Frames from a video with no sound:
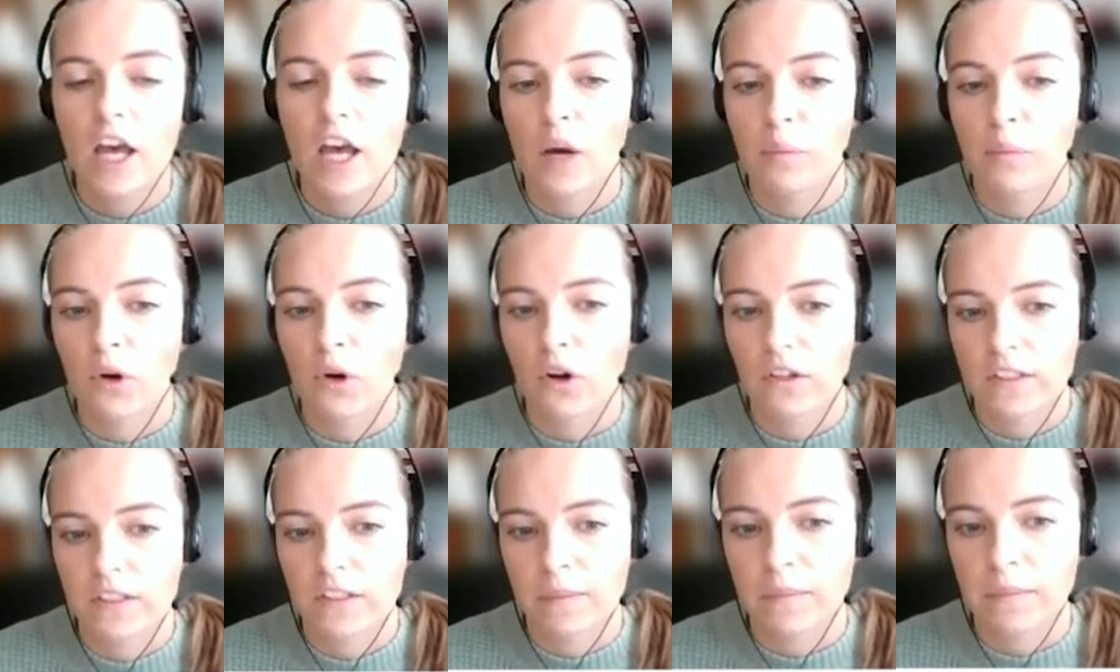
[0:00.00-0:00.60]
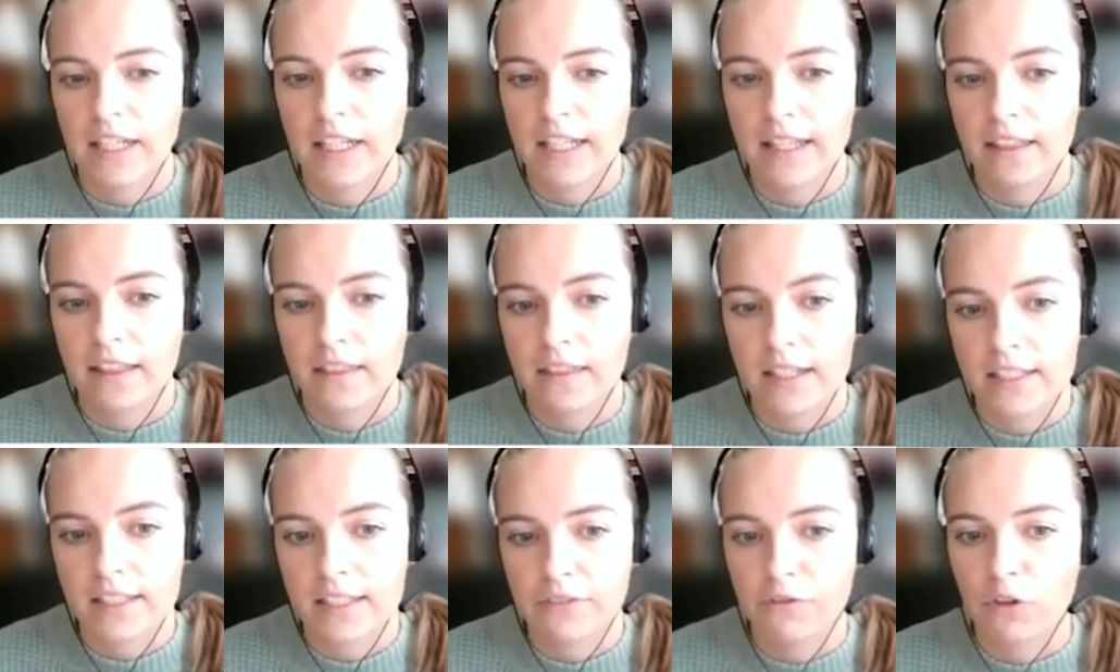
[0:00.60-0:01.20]
approximately
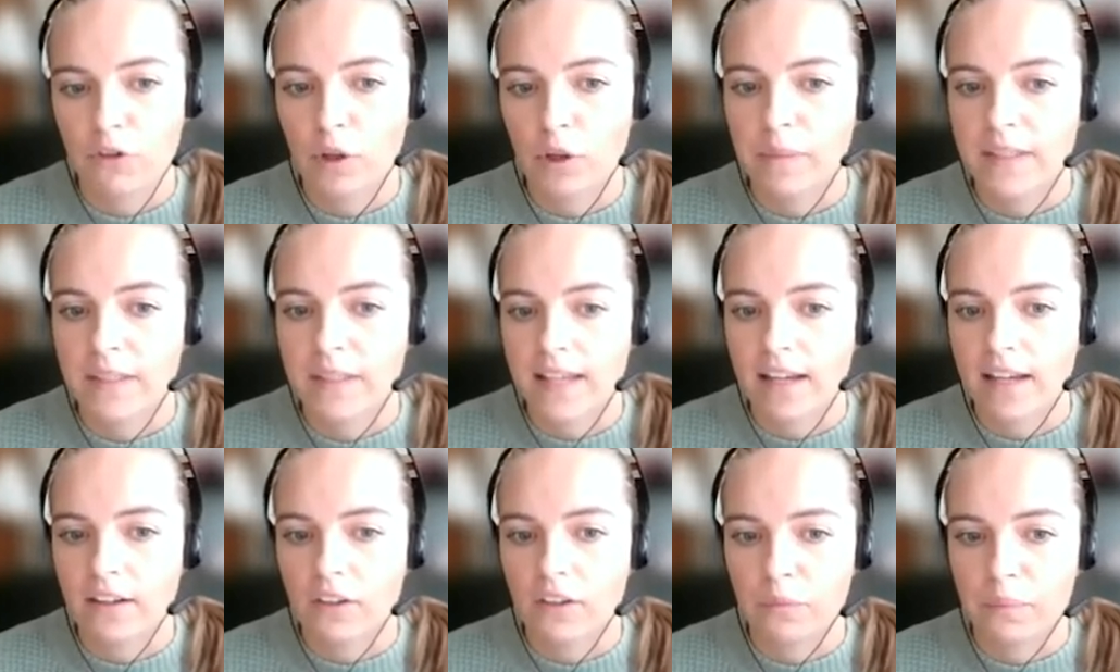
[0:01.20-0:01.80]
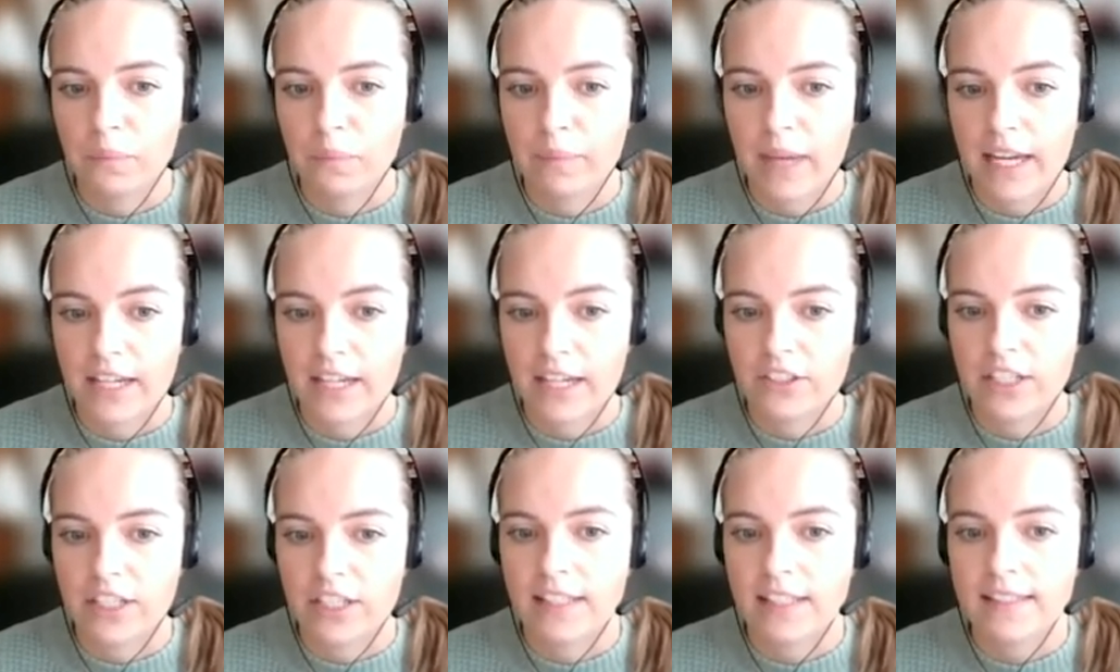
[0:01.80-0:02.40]
34% of
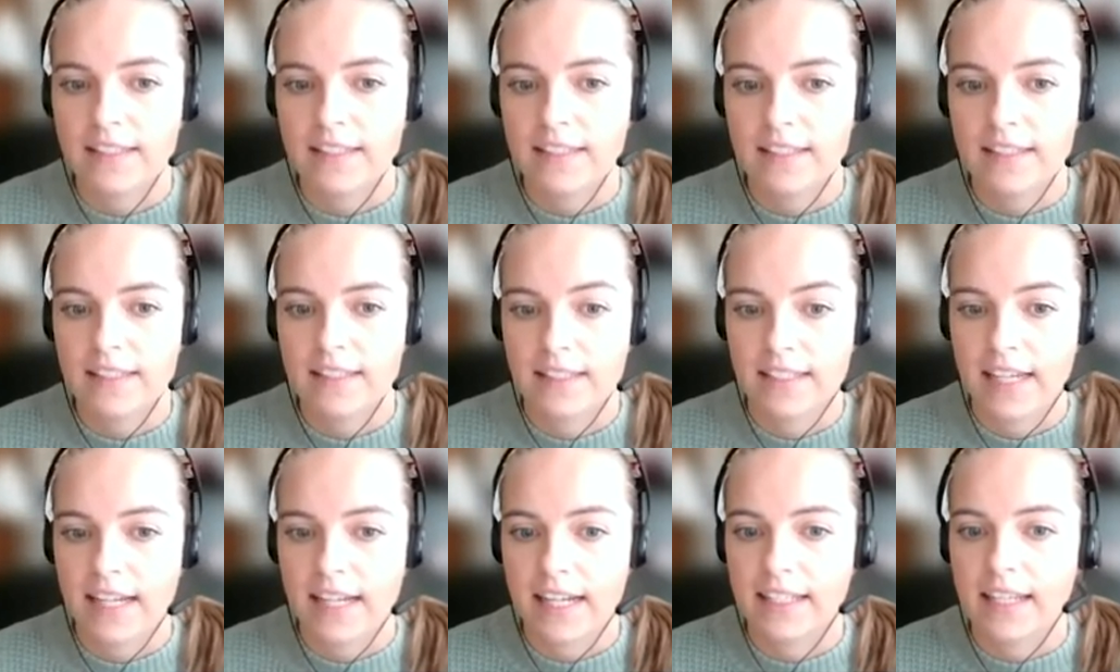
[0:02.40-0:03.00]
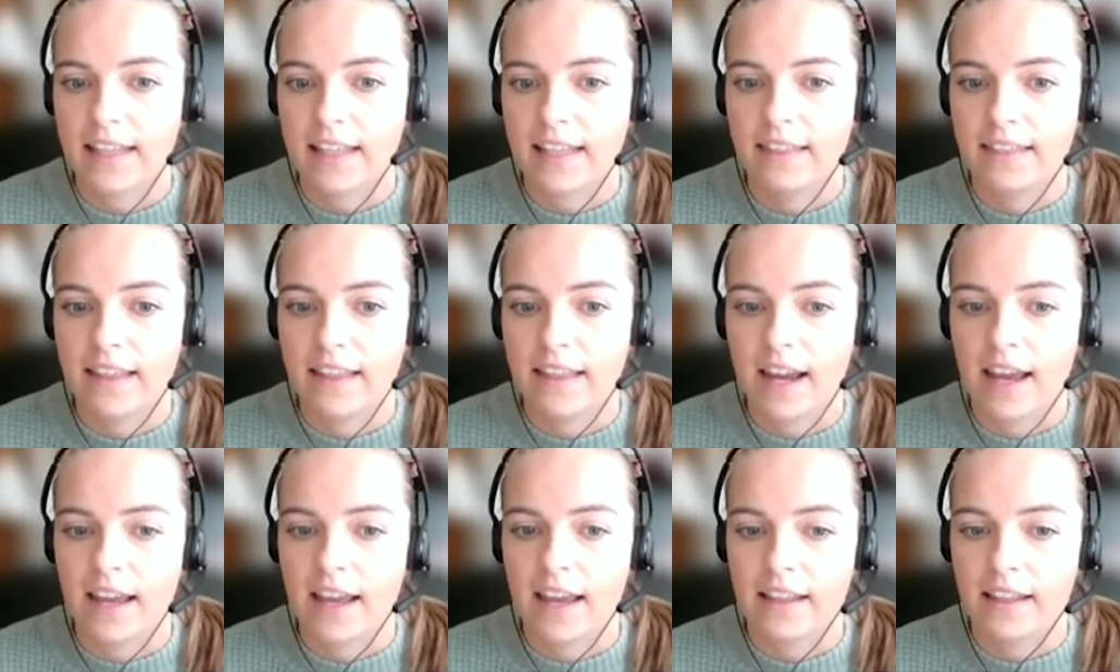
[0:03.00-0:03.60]
patients stated
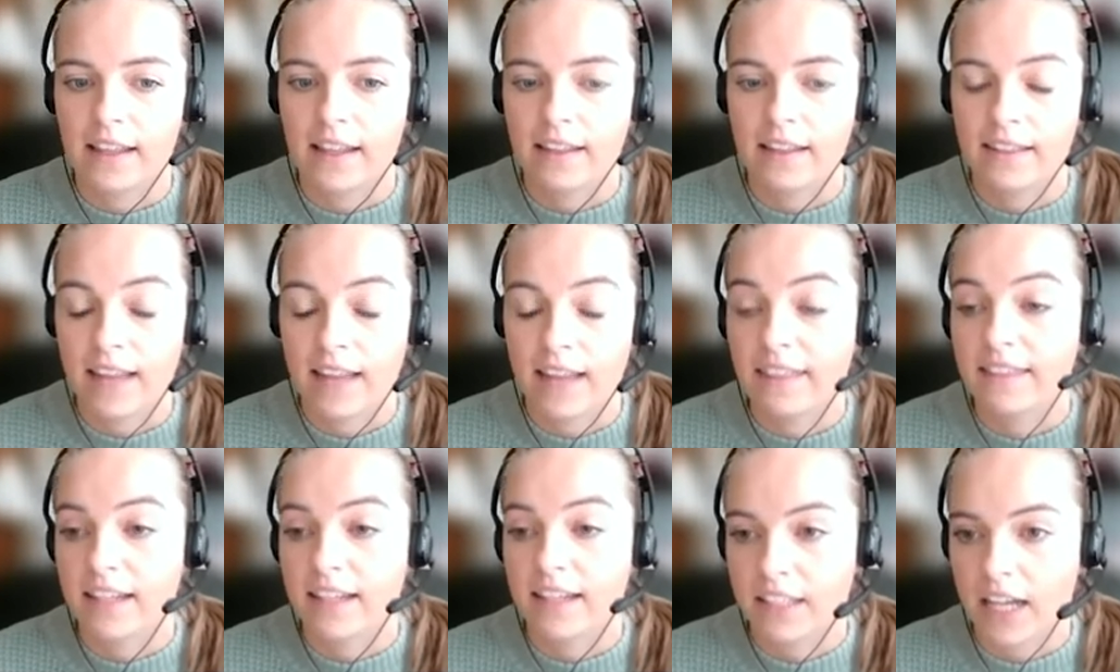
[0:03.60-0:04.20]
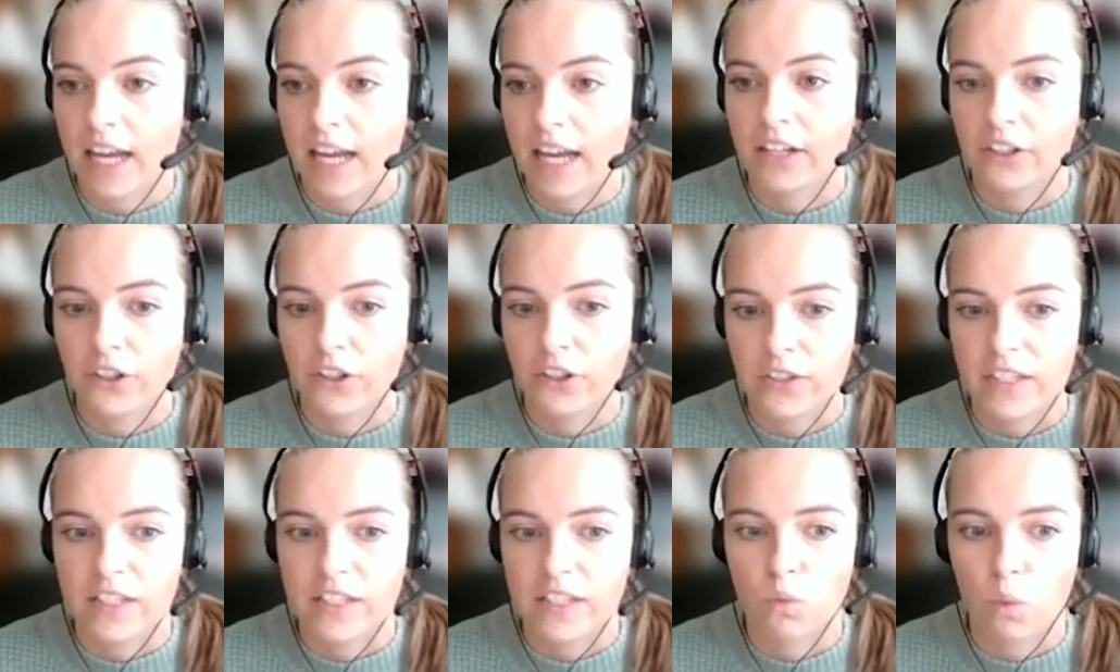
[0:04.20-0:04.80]
that their
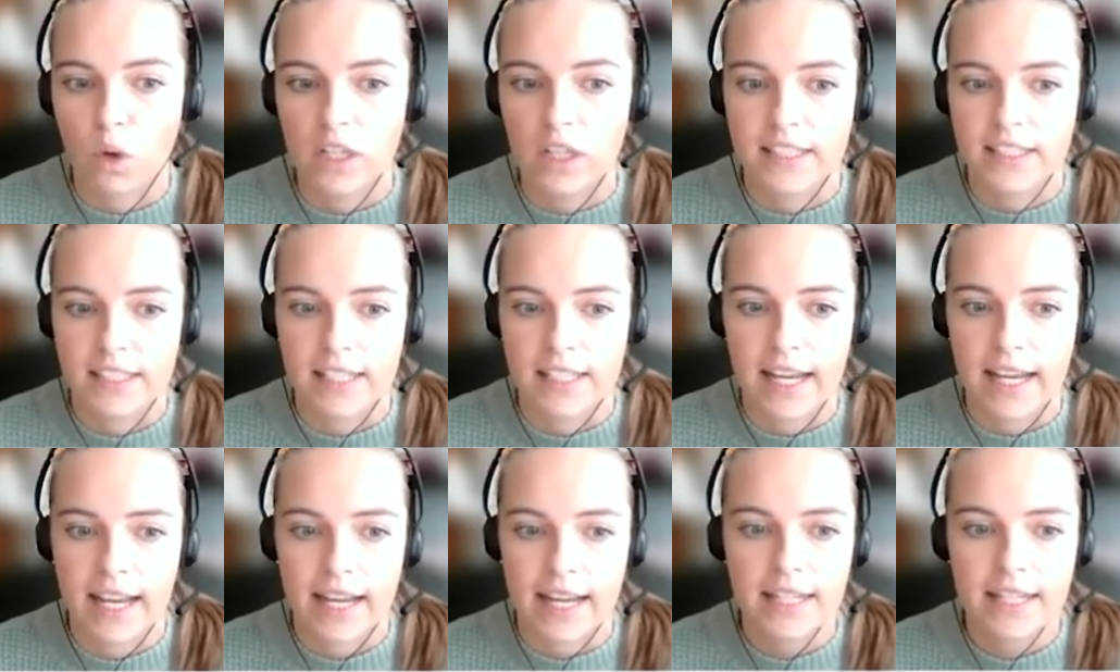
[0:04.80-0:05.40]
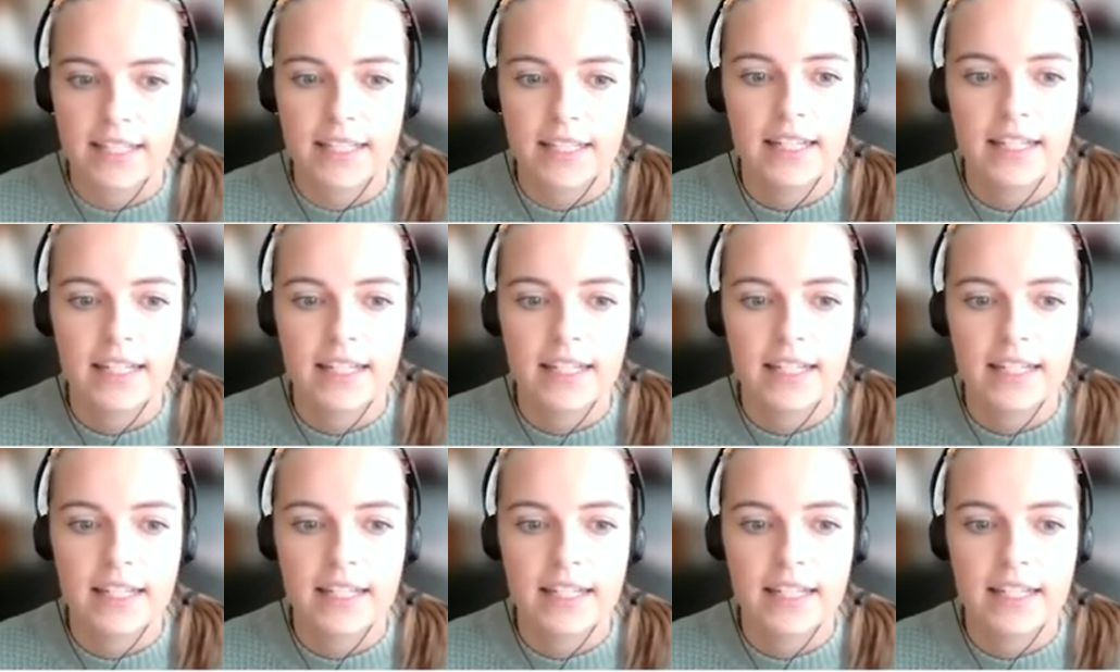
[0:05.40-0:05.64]
diagnosis was delayed.